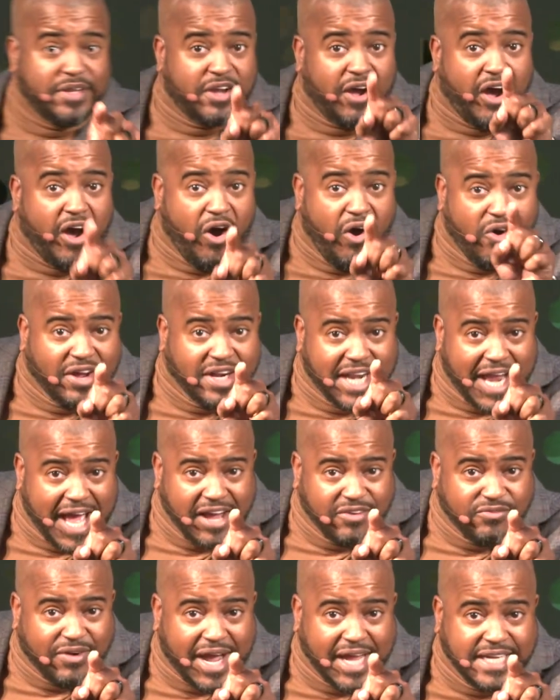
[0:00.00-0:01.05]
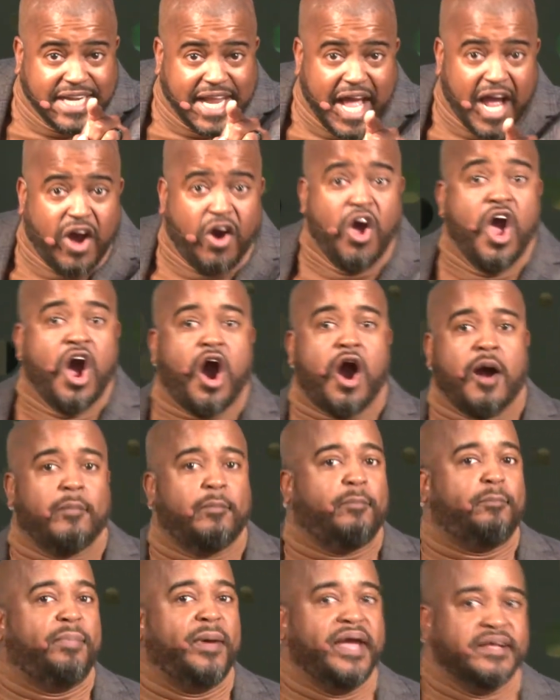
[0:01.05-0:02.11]
y'all online right now
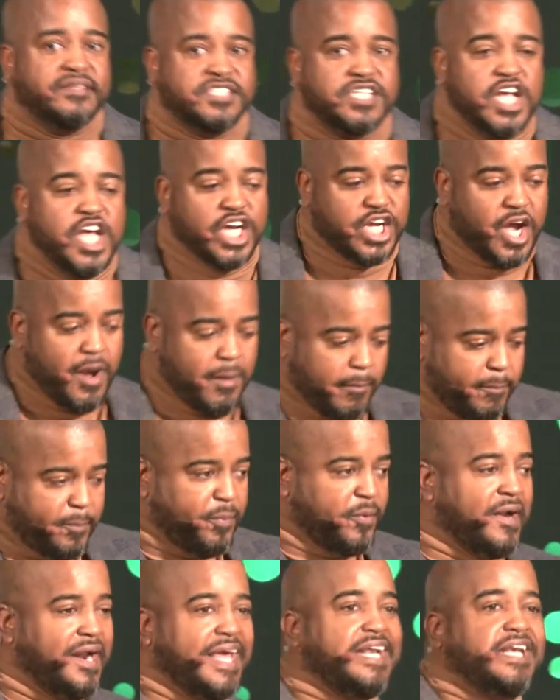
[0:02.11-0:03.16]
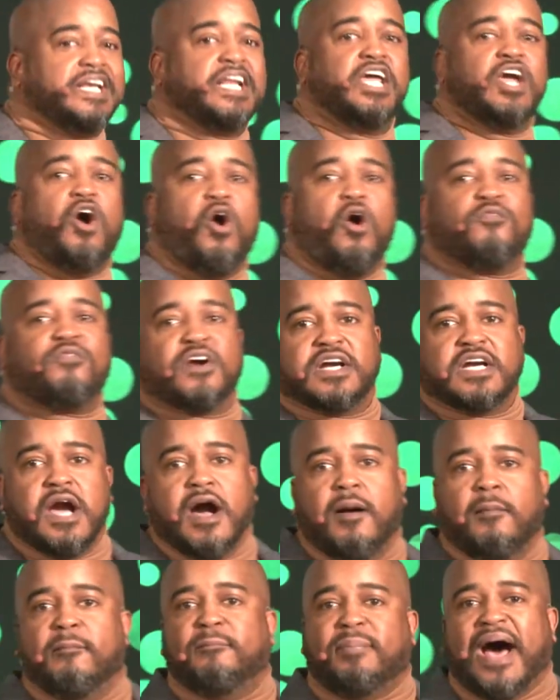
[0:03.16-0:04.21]
are bent, completely
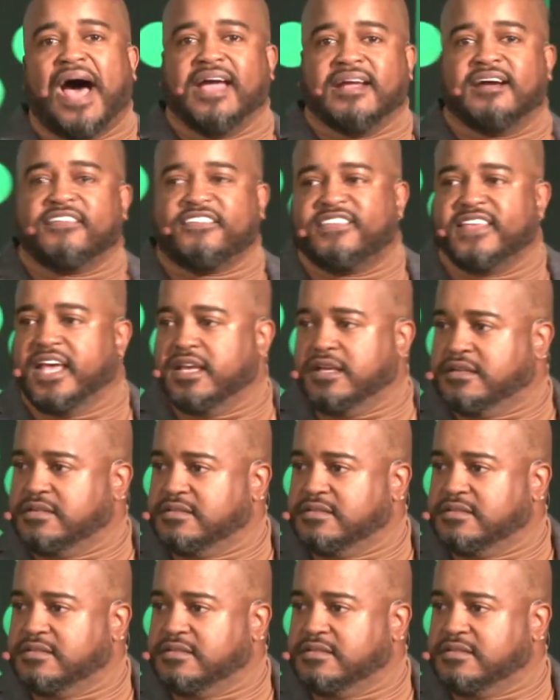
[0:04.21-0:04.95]
overcome by a thing.